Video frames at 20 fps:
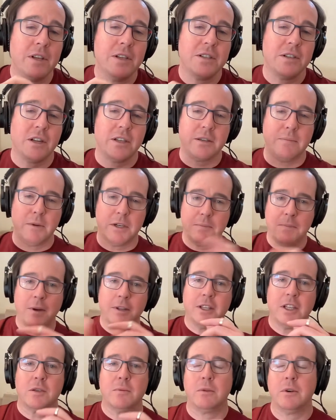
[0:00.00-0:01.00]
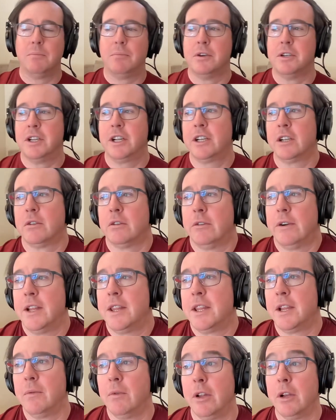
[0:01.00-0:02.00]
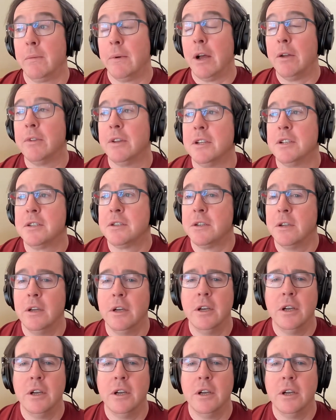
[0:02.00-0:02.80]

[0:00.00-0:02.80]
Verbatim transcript: is not so much about this one in particular or anything really around this.